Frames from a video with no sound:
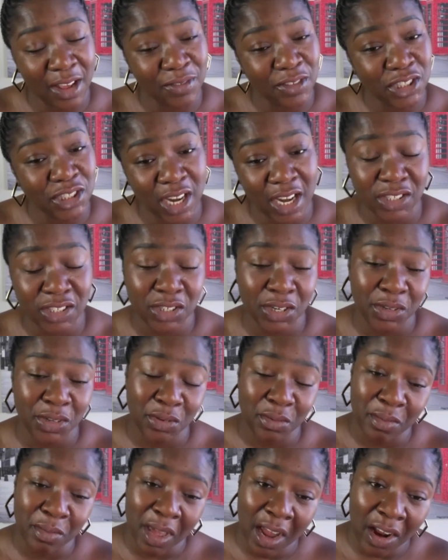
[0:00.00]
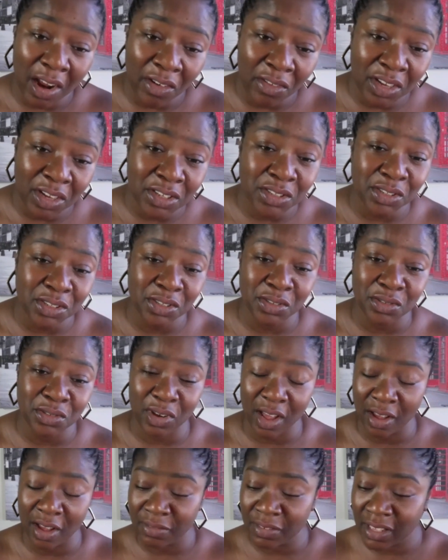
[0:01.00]
life changed? Are you married? Do you
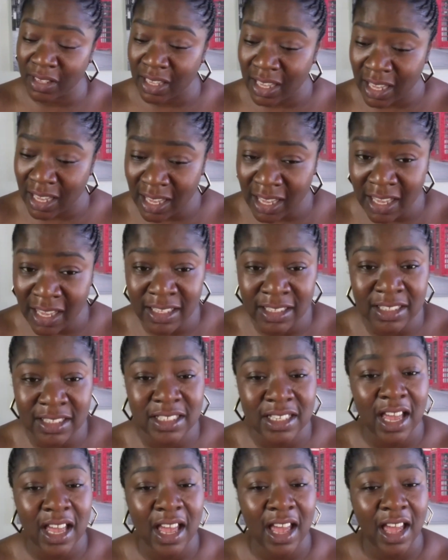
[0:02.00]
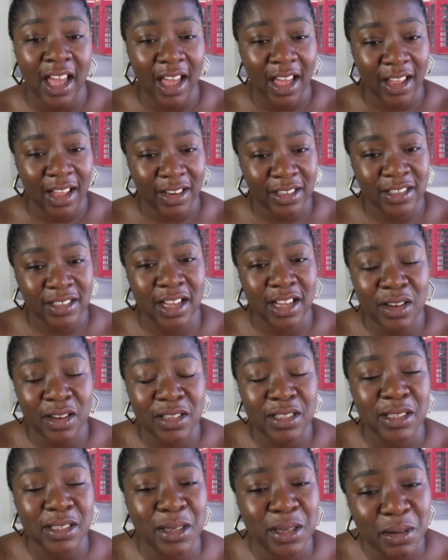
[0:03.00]
have kids? Tell
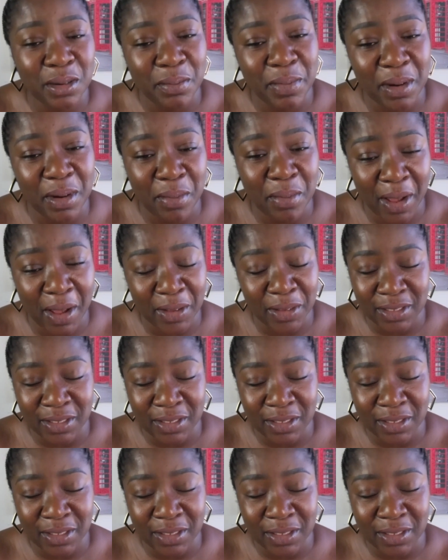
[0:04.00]
us a little bit about